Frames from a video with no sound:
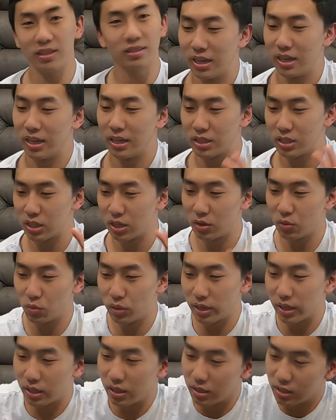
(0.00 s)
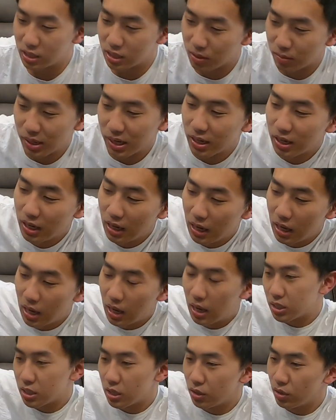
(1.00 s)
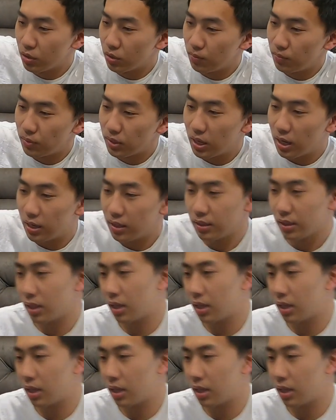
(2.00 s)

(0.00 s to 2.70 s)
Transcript: It's ridiculous to me. So yeah,